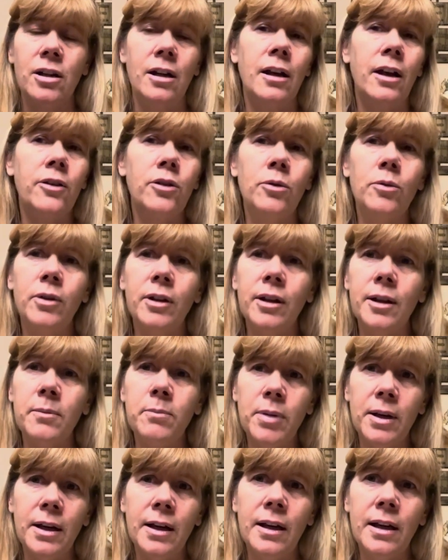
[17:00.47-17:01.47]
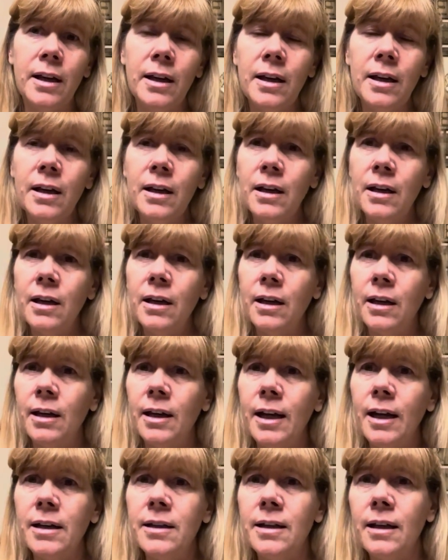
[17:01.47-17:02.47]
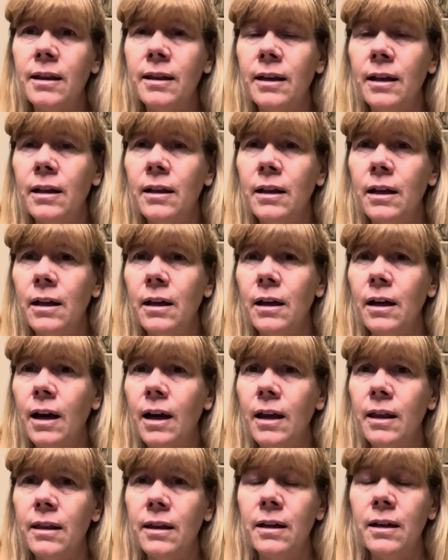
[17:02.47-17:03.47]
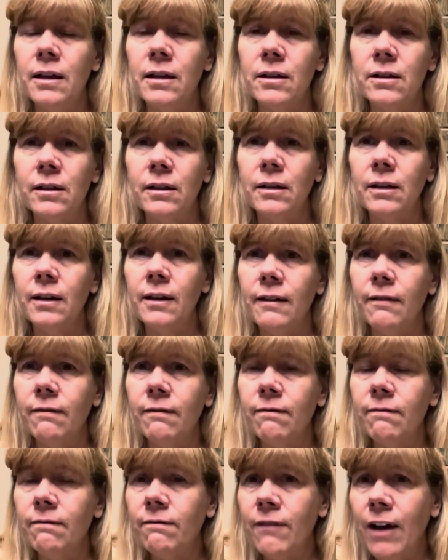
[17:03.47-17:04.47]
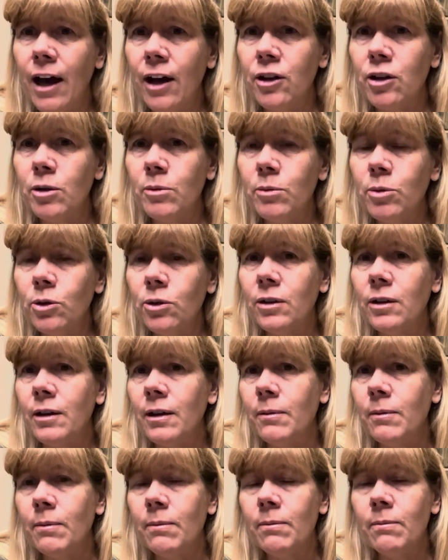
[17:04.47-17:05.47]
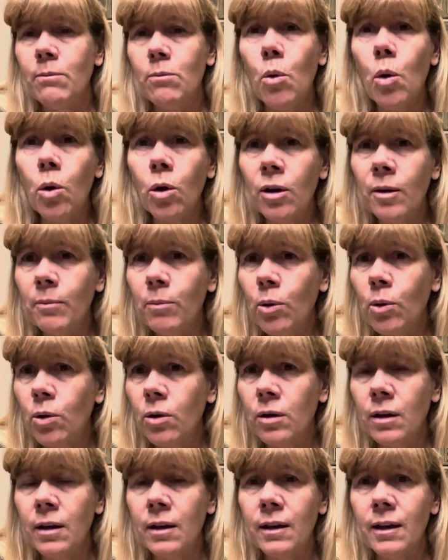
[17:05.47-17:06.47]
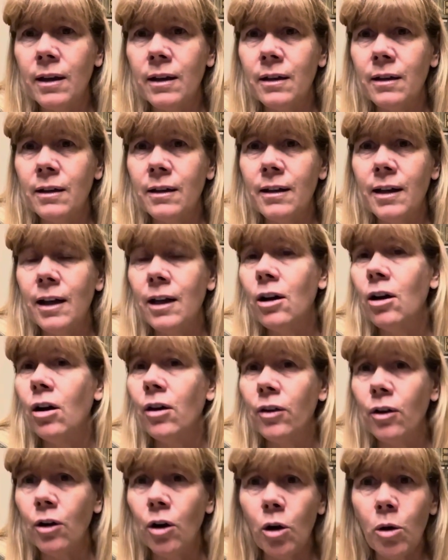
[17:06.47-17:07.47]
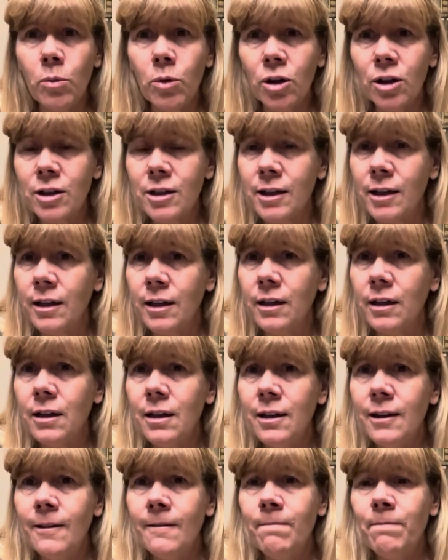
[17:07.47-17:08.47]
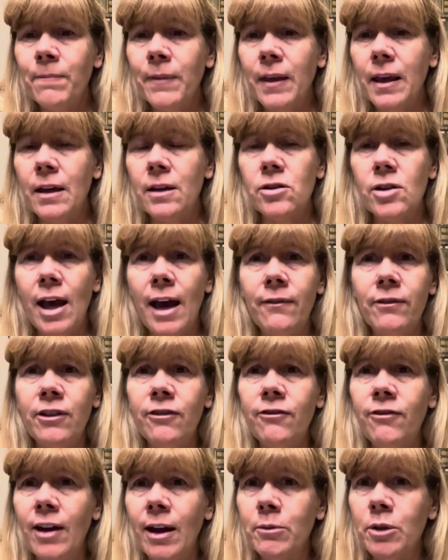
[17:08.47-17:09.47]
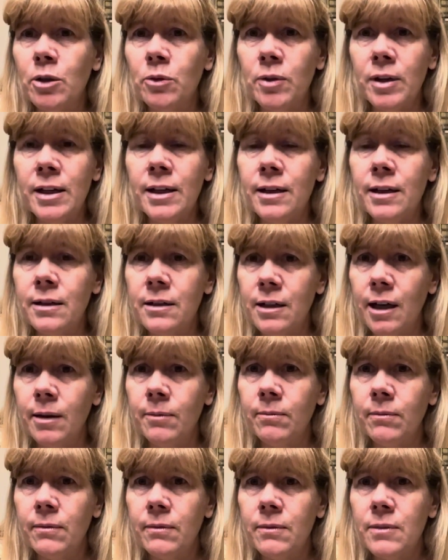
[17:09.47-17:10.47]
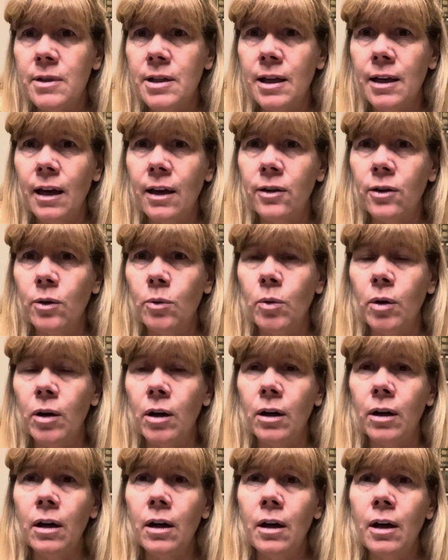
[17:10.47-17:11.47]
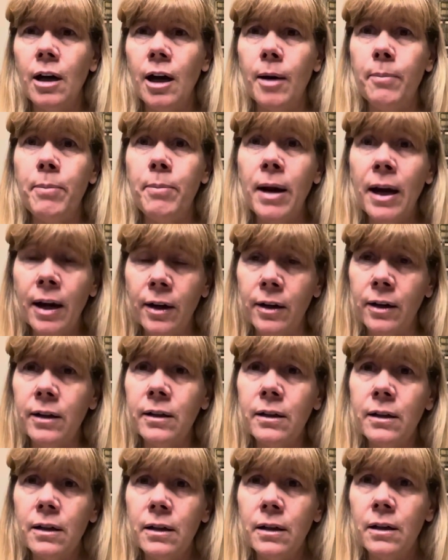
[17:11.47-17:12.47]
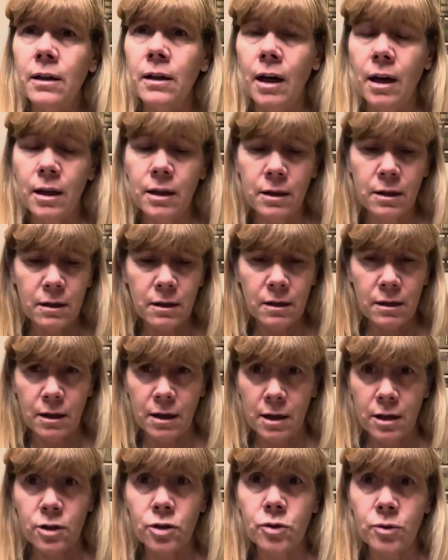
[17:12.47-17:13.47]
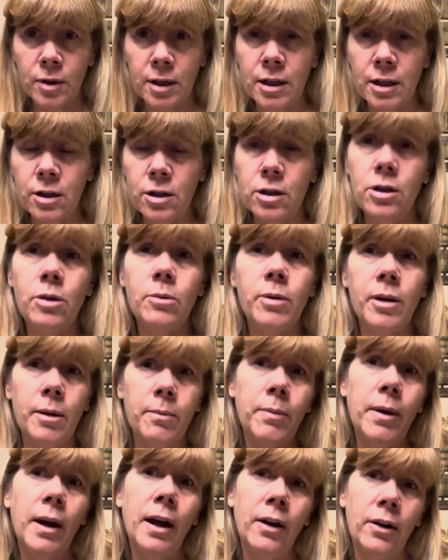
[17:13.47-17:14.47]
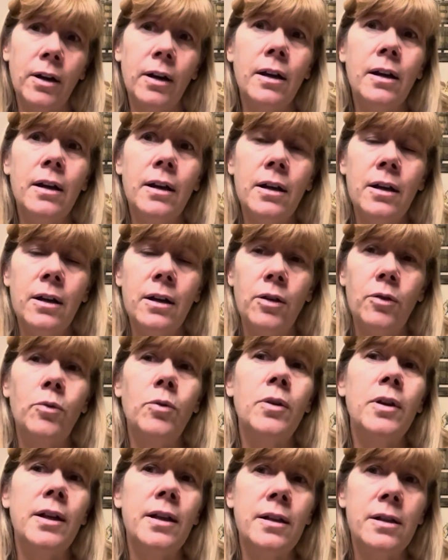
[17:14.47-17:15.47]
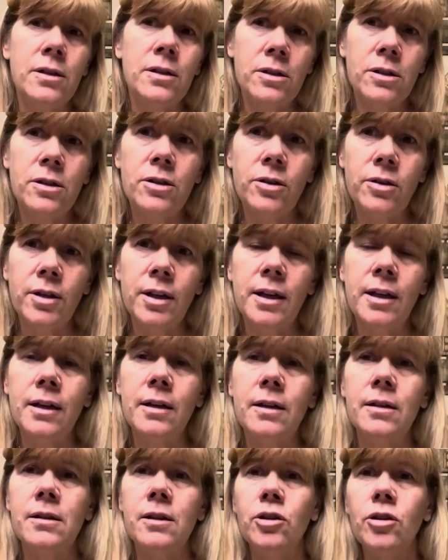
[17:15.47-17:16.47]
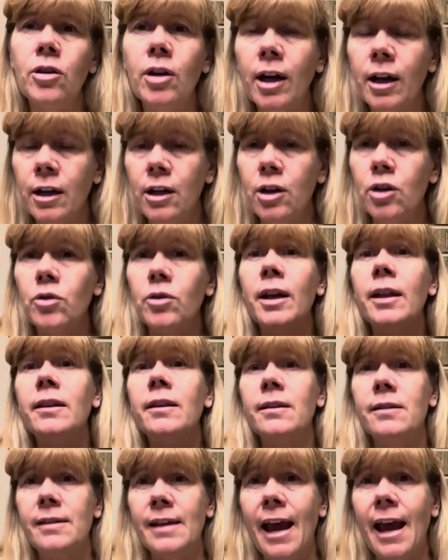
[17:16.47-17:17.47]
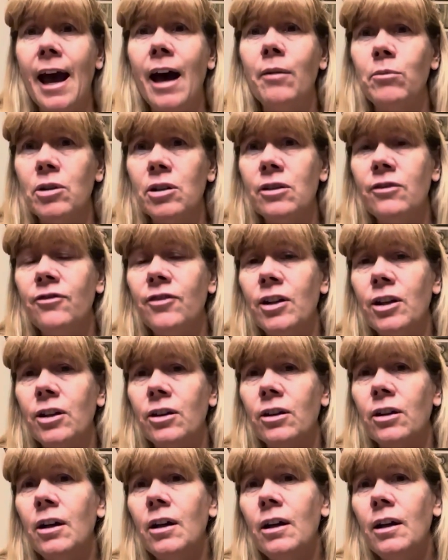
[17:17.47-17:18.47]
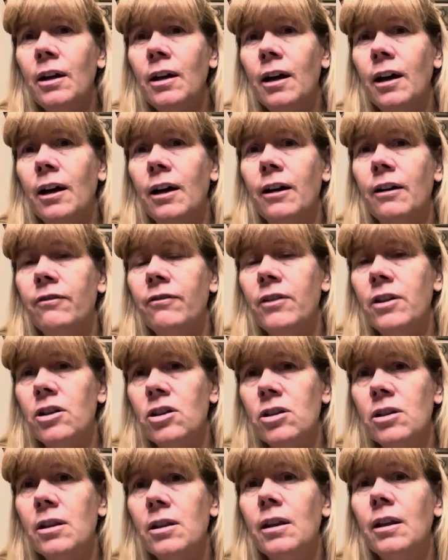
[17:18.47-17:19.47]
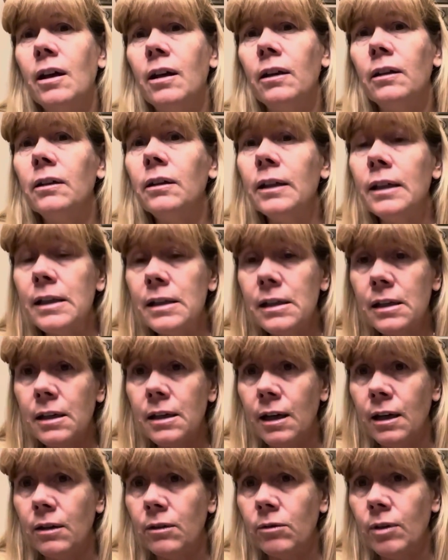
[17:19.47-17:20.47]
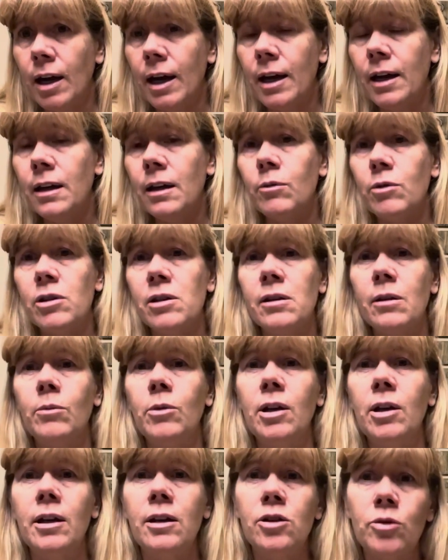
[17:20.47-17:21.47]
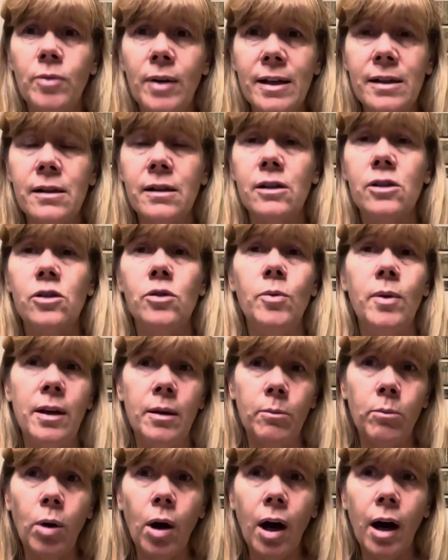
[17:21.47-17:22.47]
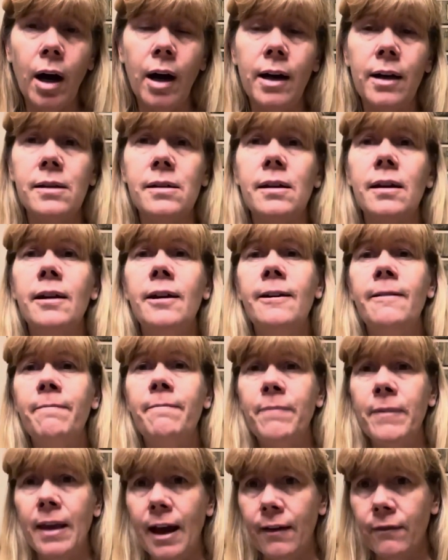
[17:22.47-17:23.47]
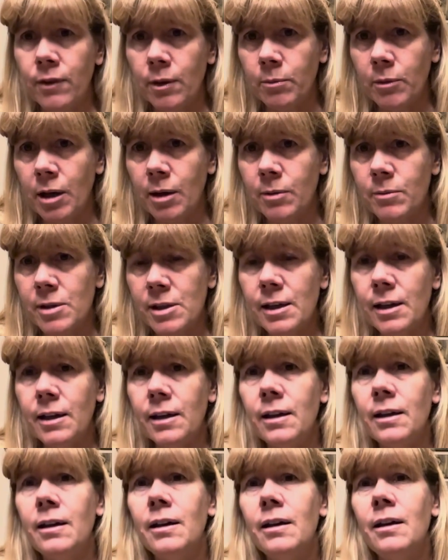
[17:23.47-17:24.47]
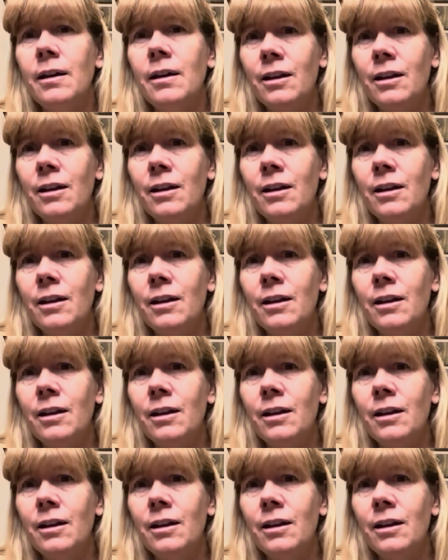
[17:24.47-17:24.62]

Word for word: Another really big connecting thing that I think is invaluable, of more important than getting all the homework done, is having family reading time together, where a parent, not the kids reading to you, but a parent reads to the kids, and you kind of create this atmosphere of this the listening, right? And when someone gets restless, we can pause, have them come sit.